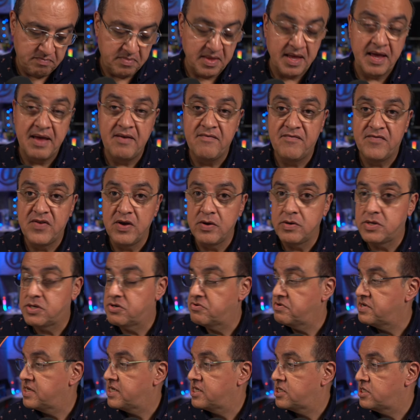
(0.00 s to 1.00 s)
In
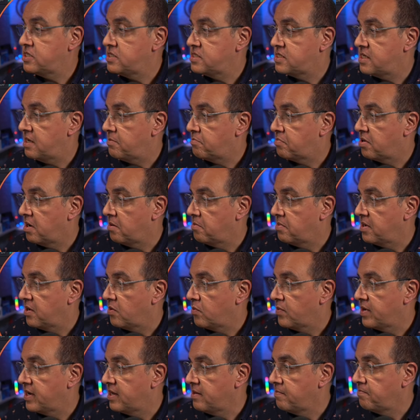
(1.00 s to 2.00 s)
future editions it probably
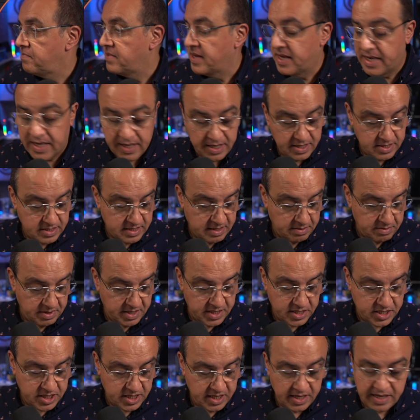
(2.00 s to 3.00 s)
will. So I'm going
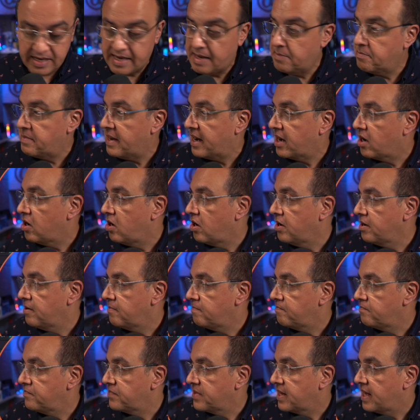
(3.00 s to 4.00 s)
to turn that back on,
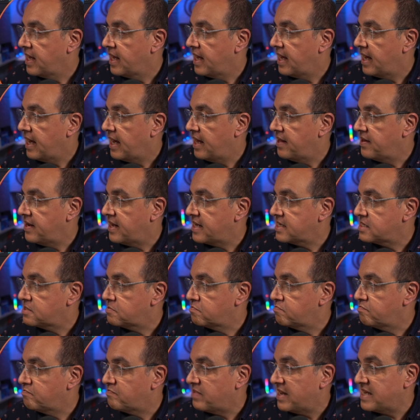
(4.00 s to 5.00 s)
and that's
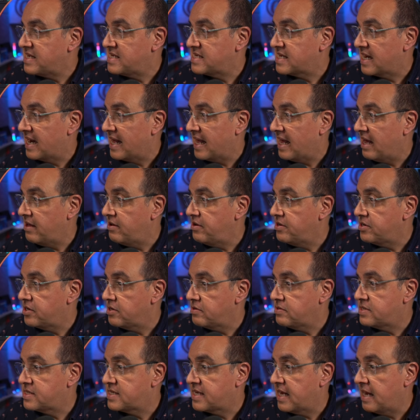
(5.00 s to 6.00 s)
basically how you
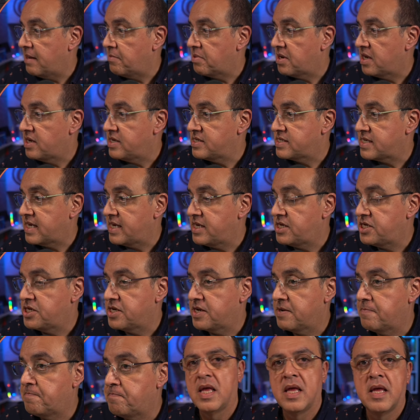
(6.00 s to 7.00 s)
do
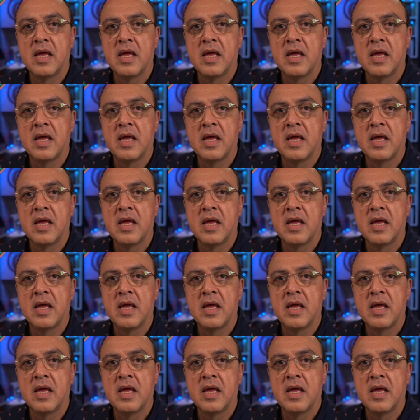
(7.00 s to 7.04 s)
stabilization.